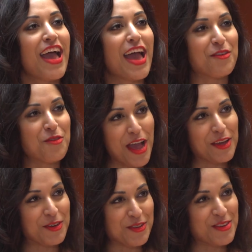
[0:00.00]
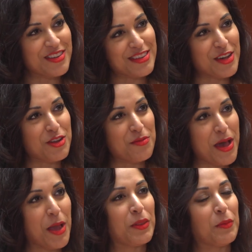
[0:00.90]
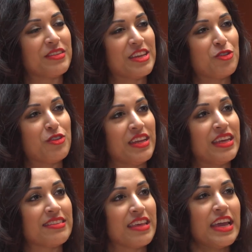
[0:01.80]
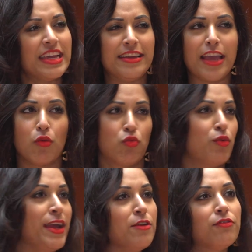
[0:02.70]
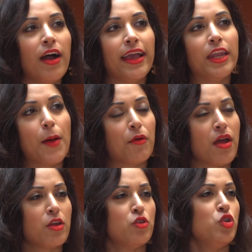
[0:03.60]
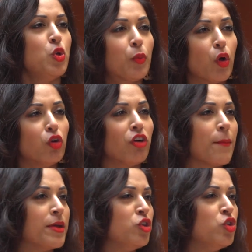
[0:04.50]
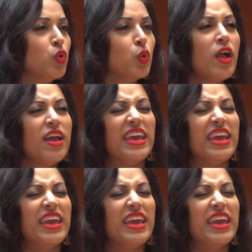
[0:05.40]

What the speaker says: And what I also discovered about him that was interesting is he'd get really fired up around a new program, a new